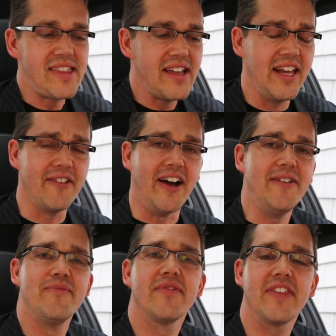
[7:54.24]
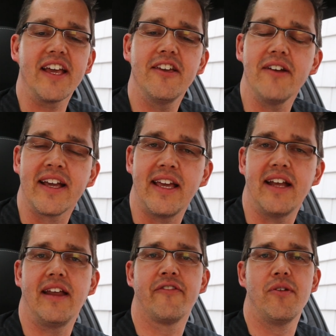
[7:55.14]
Anyway, thank you
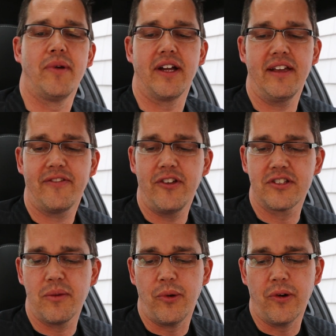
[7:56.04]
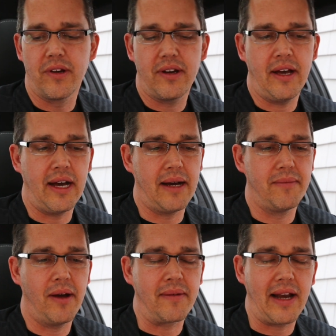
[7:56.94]
again, everybody, for your support.
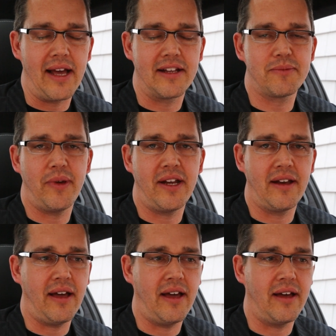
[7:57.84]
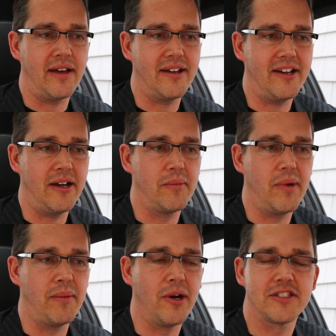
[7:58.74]
I'm glad it's been a
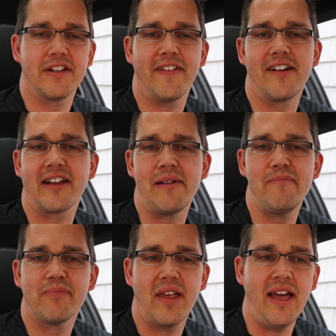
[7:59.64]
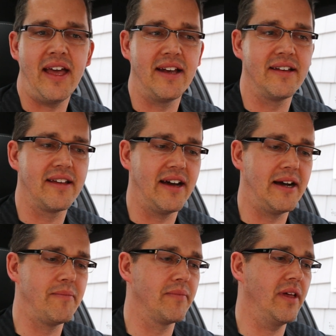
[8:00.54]
positive outcome, and
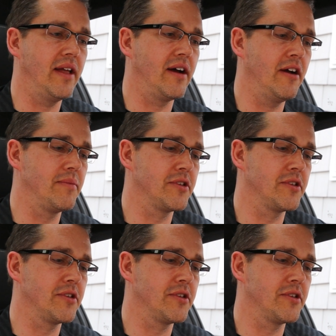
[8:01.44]
I hope